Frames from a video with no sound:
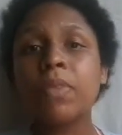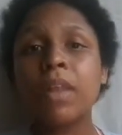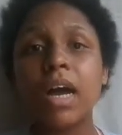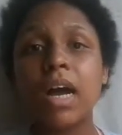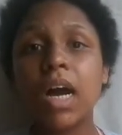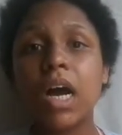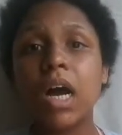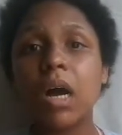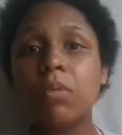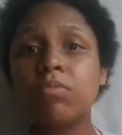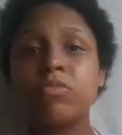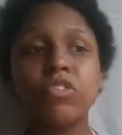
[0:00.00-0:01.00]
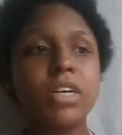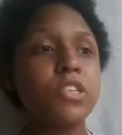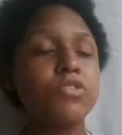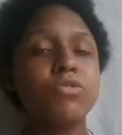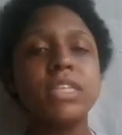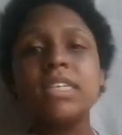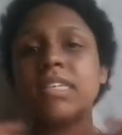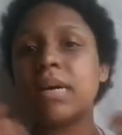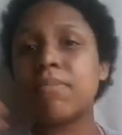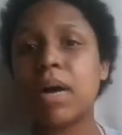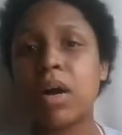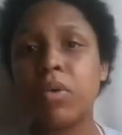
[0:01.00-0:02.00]
Try to read
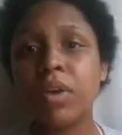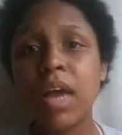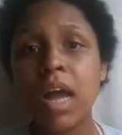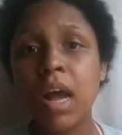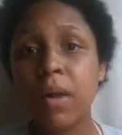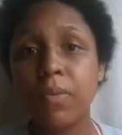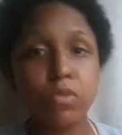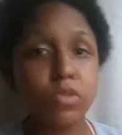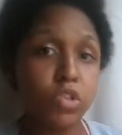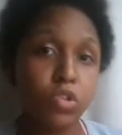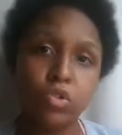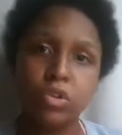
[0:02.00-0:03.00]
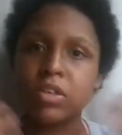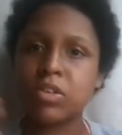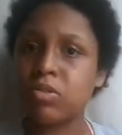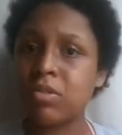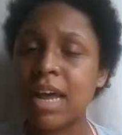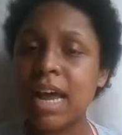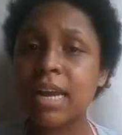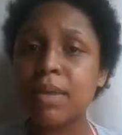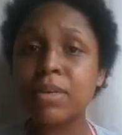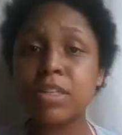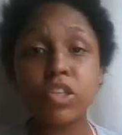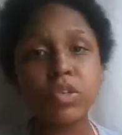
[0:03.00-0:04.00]
about those disorders online,
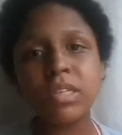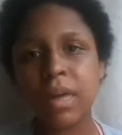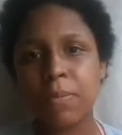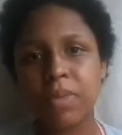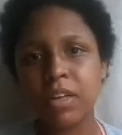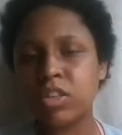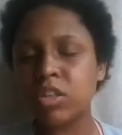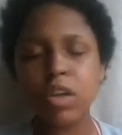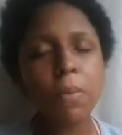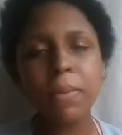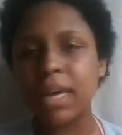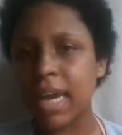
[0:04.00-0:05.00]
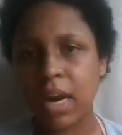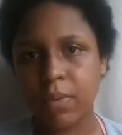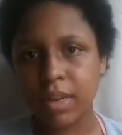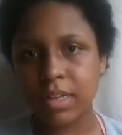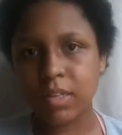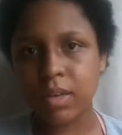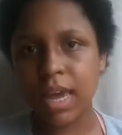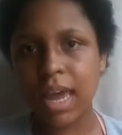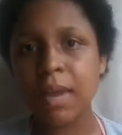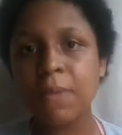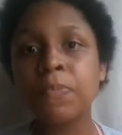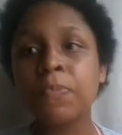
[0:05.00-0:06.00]
but do something. Don't be careless,
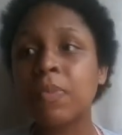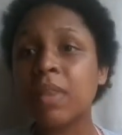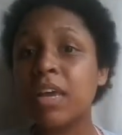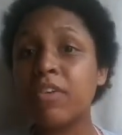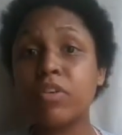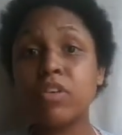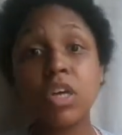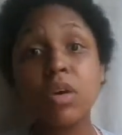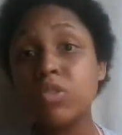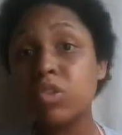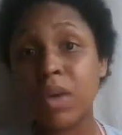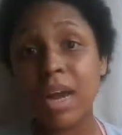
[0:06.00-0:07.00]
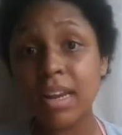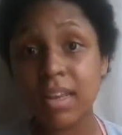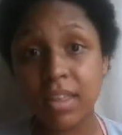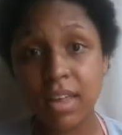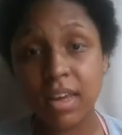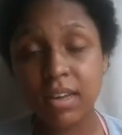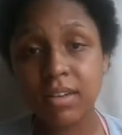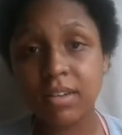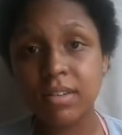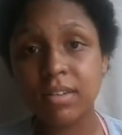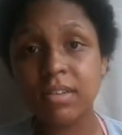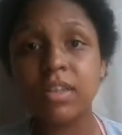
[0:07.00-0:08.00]
okay? If you don't do anything,
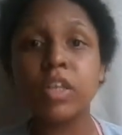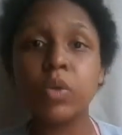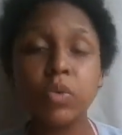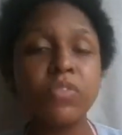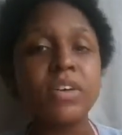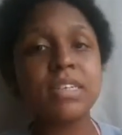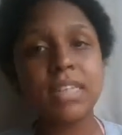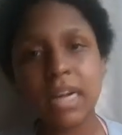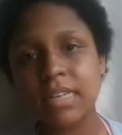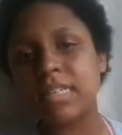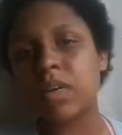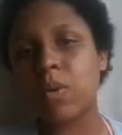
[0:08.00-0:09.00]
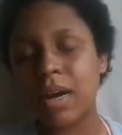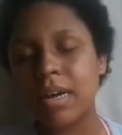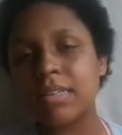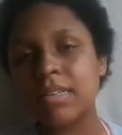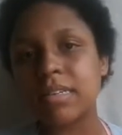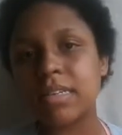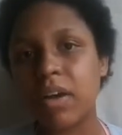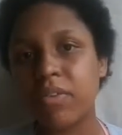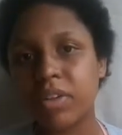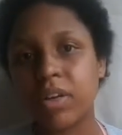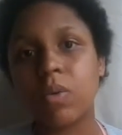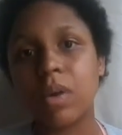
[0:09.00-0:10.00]
you will face the consequences
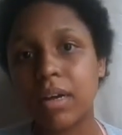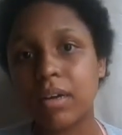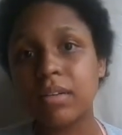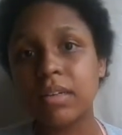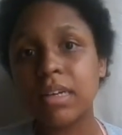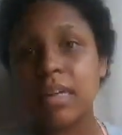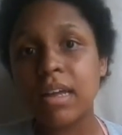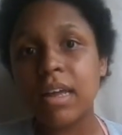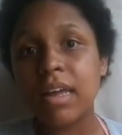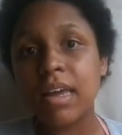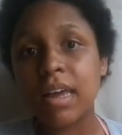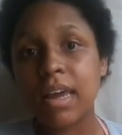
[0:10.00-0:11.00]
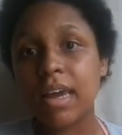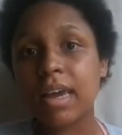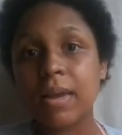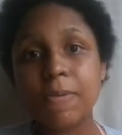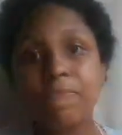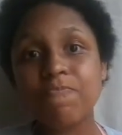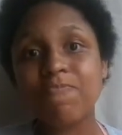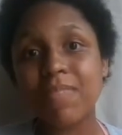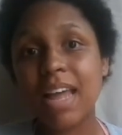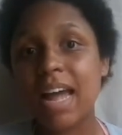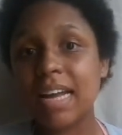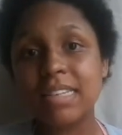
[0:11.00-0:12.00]
after a while. And
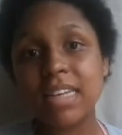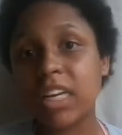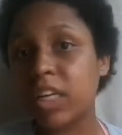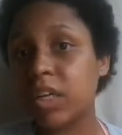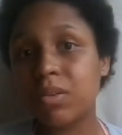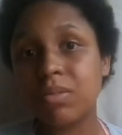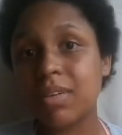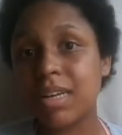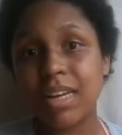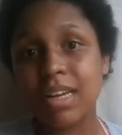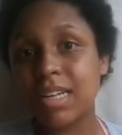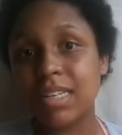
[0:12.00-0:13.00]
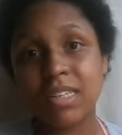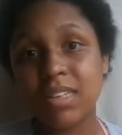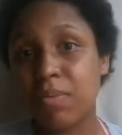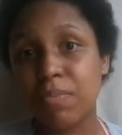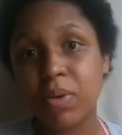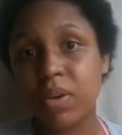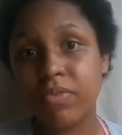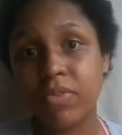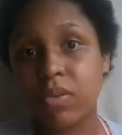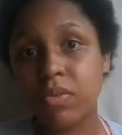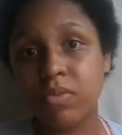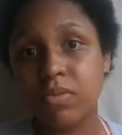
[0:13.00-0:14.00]
I can tell you, it's not beautiful.